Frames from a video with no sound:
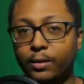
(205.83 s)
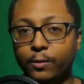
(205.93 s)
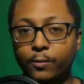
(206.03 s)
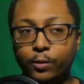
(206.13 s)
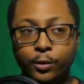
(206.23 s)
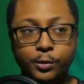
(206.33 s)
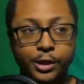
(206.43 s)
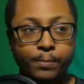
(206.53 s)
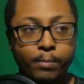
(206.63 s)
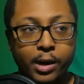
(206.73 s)
Y
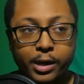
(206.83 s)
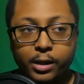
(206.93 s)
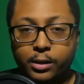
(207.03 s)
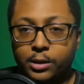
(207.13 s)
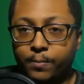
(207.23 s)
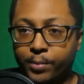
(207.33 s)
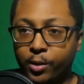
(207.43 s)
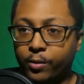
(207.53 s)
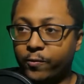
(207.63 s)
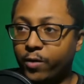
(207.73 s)
using money to
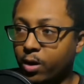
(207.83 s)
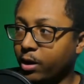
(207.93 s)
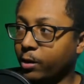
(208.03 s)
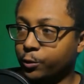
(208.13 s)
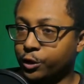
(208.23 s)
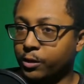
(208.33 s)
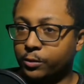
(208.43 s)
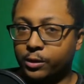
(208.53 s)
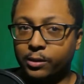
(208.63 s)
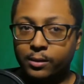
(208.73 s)
build a fallout
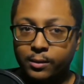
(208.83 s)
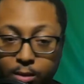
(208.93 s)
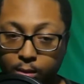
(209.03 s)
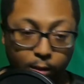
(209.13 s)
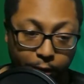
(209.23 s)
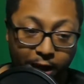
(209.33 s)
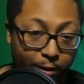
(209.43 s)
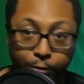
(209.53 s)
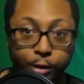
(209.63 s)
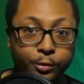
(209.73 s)
shelter. Look, I
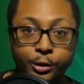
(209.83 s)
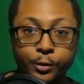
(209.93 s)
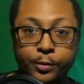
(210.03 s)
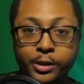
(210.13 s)
don't know, dude.